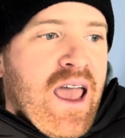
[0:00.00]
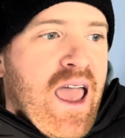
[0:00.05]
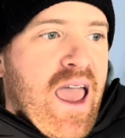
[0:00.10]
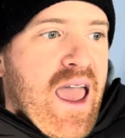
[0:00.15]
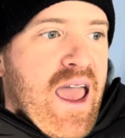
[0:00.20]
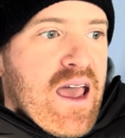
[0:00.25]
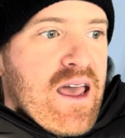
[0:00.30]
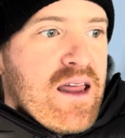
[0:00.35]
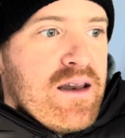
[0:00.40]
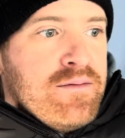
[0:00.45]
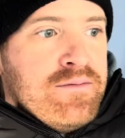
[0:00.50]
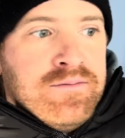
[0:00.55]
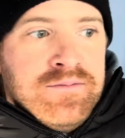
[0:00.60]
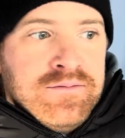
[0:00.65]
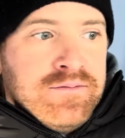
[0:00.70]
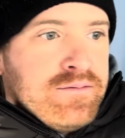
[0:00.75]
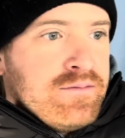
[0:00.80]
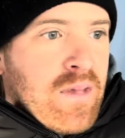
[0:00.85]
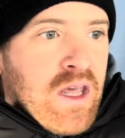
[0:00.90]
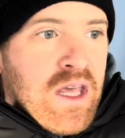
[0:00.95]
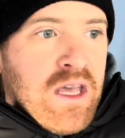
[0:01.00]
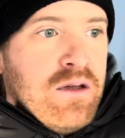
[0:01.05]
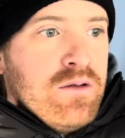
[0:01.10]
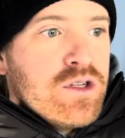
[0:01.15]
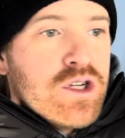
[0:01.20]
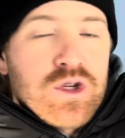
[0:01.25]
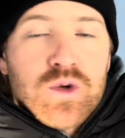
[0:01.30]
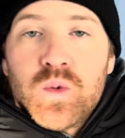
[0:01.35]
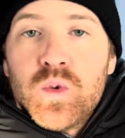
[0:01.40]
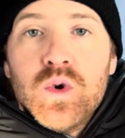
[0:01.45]
And he would
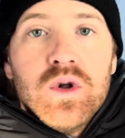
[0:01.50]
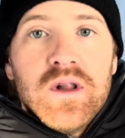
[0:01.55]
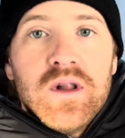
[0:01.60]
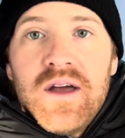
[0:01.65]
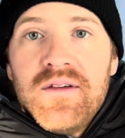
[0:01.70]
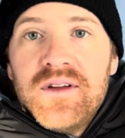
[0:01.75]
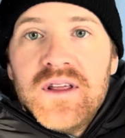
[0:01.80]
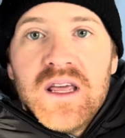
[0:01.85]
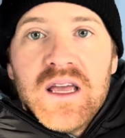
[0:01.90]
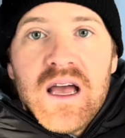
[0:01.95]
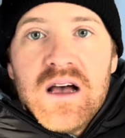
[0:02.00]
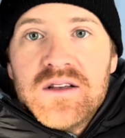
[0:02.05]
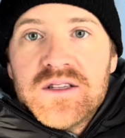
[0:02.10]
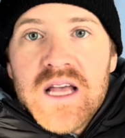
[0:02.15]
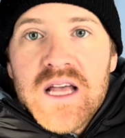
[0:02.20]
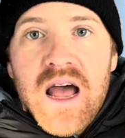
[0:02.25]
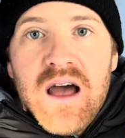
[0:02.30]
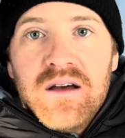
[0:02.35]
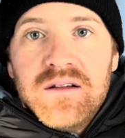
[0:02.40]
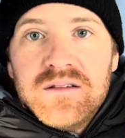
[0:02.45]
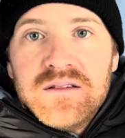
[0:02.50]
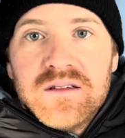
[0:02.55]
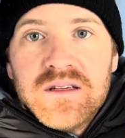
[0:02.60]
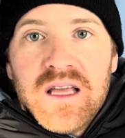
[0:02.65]
just rule everything else out.